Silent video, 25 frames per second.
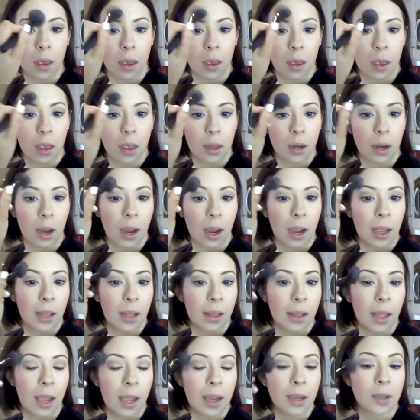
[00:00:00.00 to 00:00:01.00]
And I
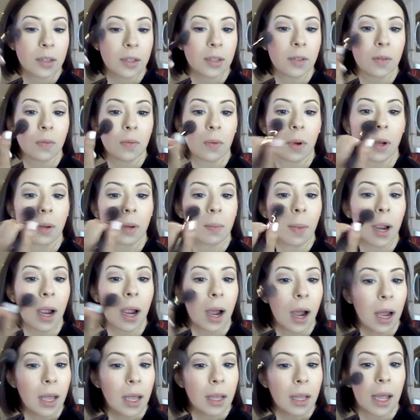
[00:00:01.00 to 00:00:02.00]
like to run my
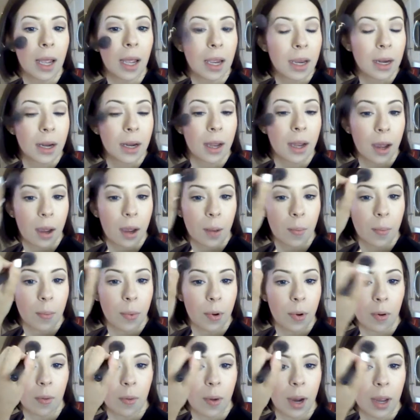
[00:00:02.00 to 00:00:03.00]
highlight up
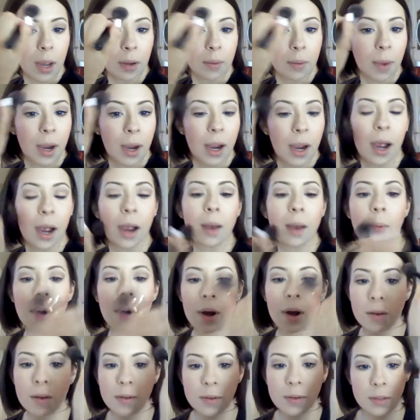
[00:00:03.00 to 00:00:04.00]
around my
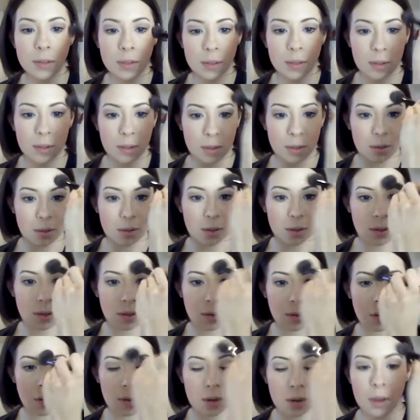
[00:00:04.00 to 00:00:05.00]
eyebrows.
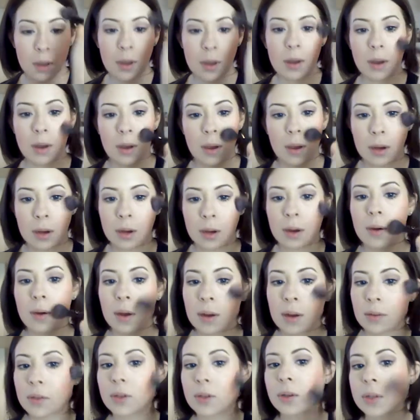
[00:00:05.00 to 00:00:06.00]
I know
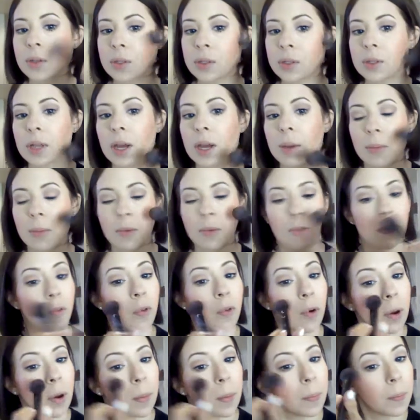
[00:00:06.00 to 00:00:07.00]
I've told you that
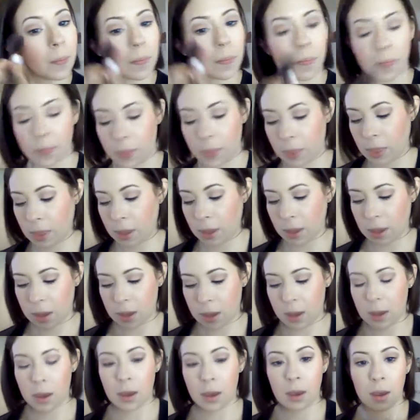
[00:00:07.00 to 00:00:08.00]
before.
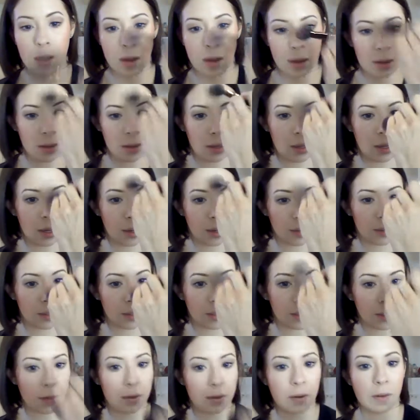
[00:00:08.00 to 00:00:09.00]
And then down the
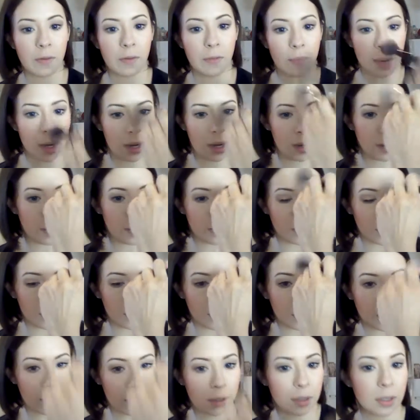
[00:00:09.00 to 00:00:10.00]
center of my nose,
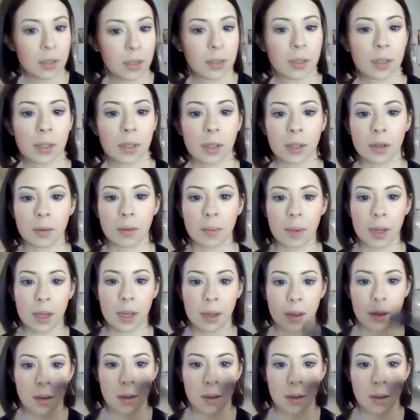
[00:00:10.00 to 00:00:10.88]
just a little bit.